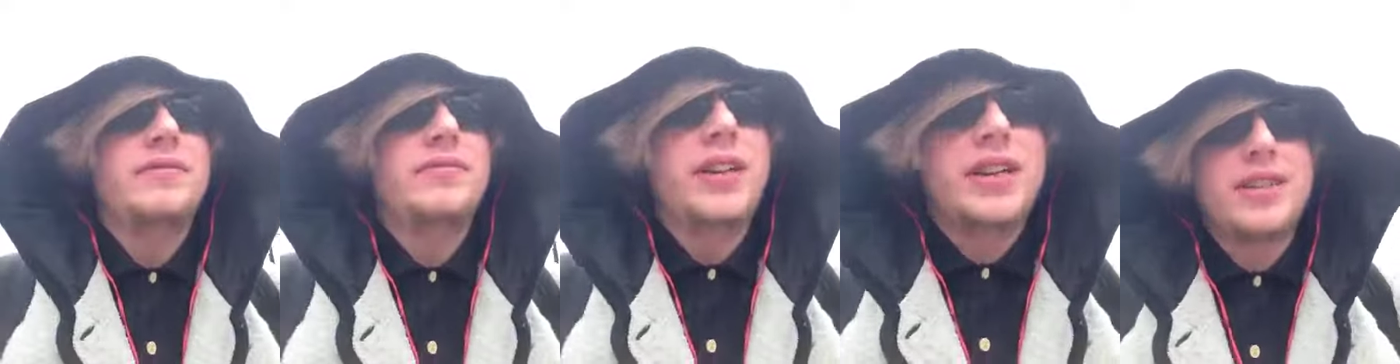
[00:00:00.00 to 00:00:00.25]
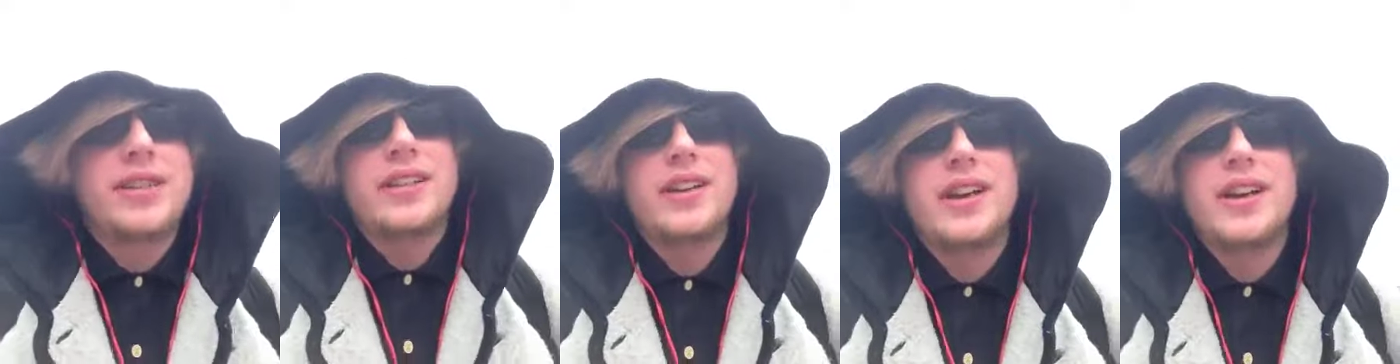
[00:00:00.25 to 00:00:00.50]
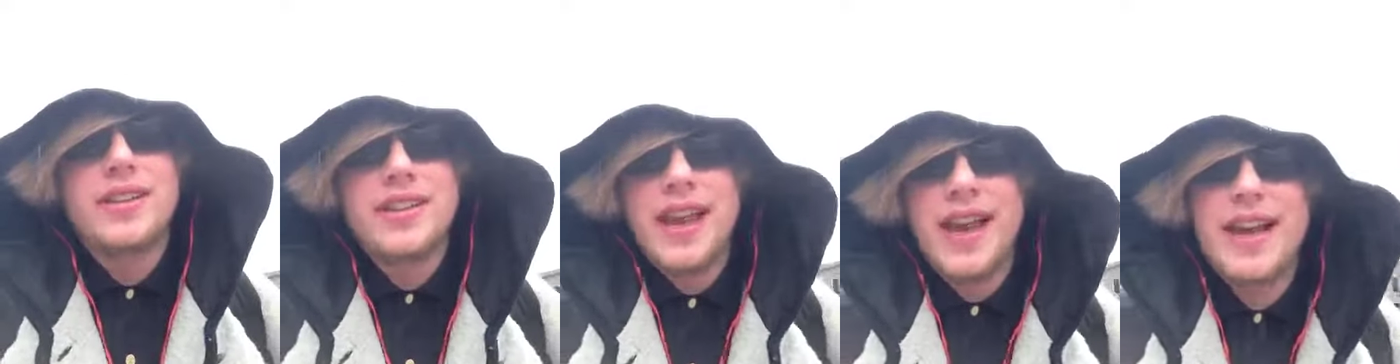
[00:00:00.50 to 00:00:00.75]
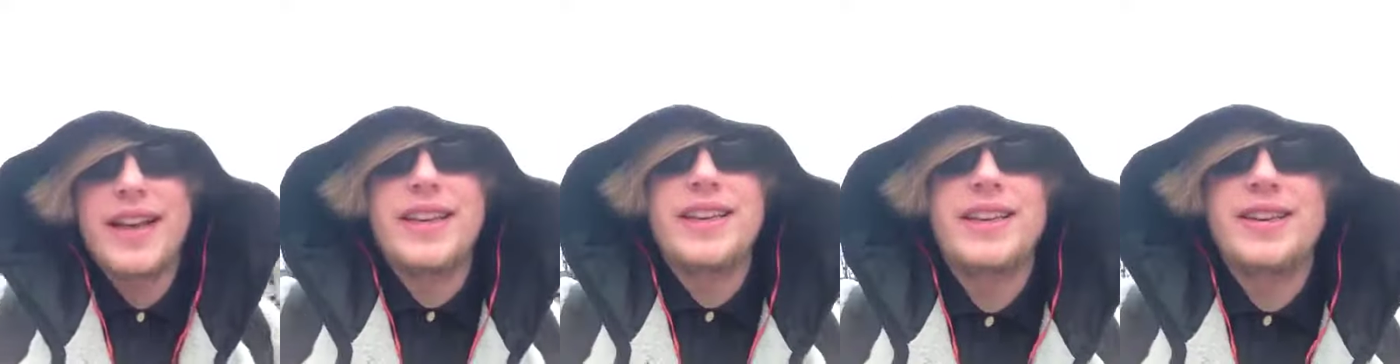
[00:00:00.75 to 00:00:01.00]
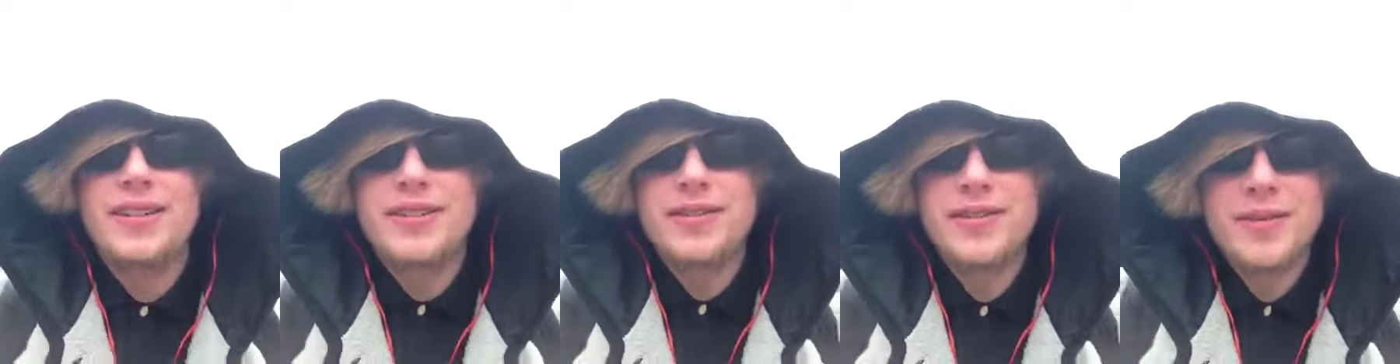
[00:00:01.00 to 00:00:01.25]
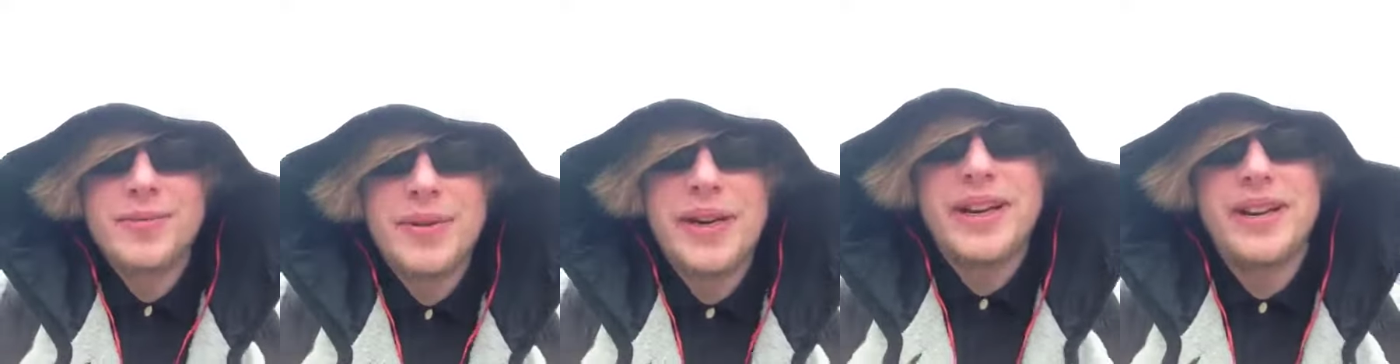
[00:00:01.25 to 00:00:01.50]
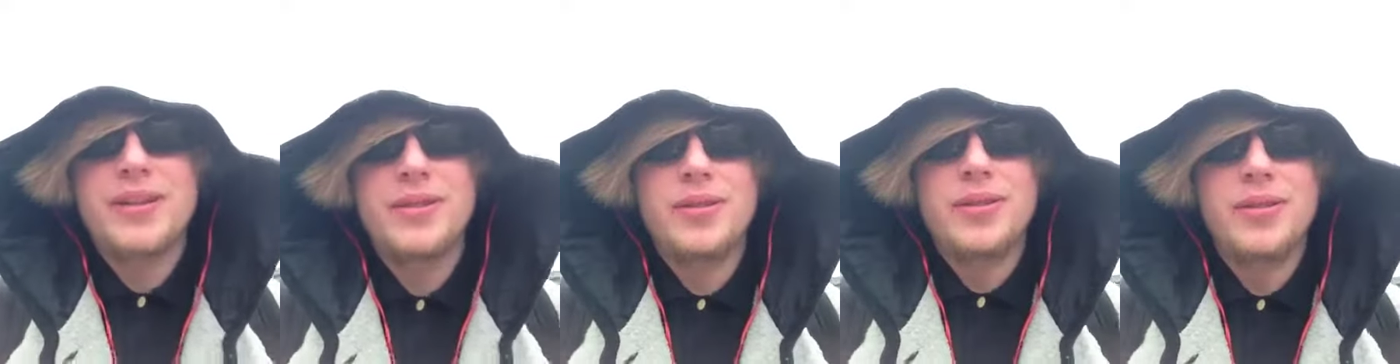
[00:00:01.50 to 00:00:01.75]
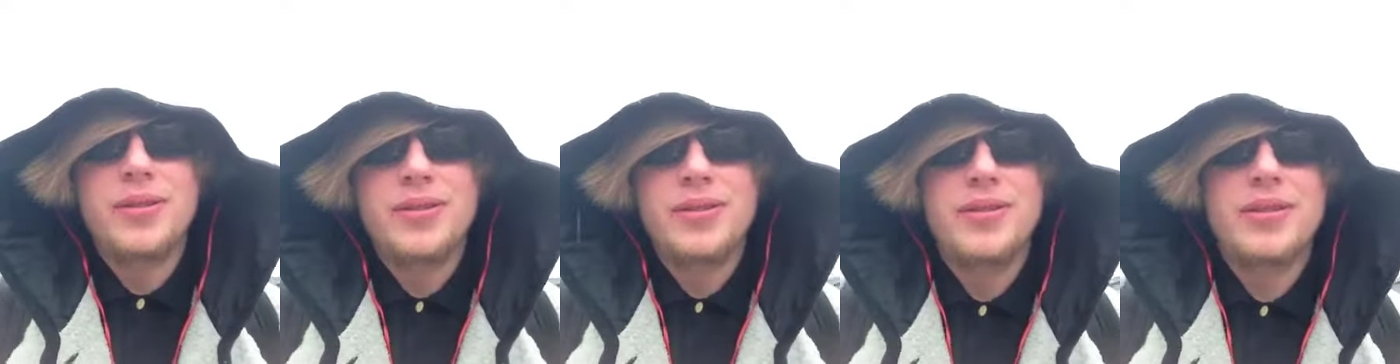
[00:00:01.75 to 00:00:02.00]
Jessica. Thank you for being
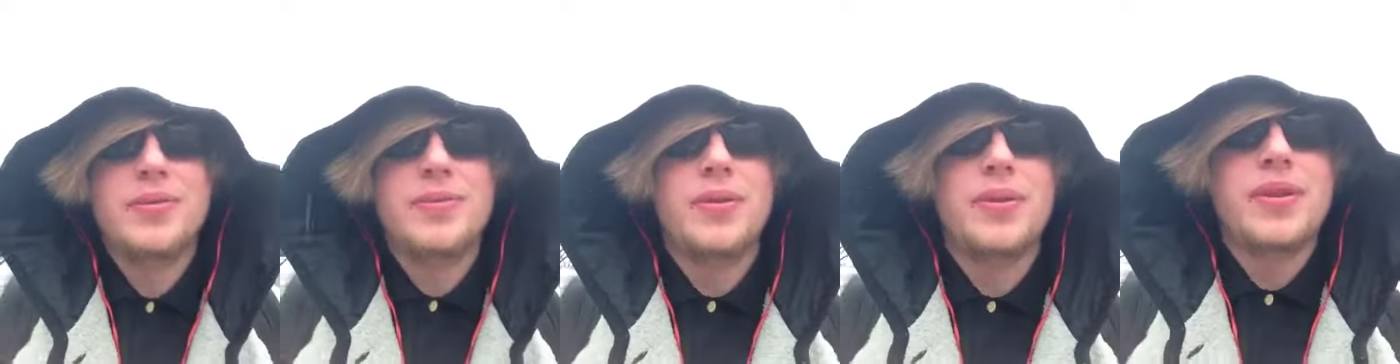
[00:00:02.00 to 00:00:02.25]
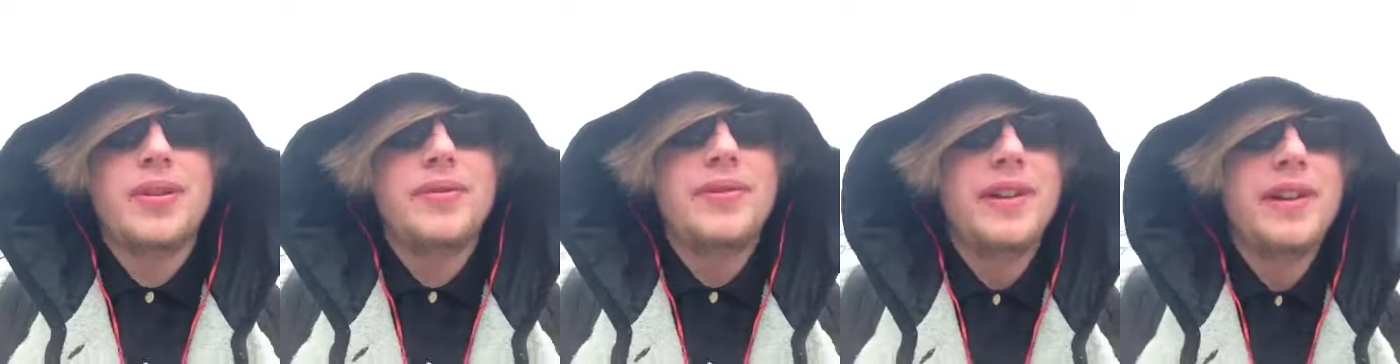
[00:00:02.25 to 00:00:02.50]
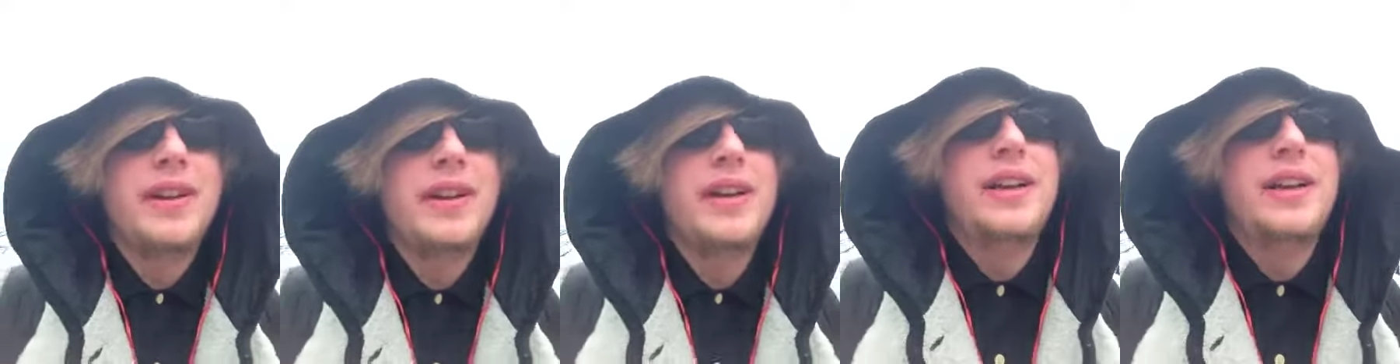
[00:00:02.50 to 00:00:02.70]
cool and supportive.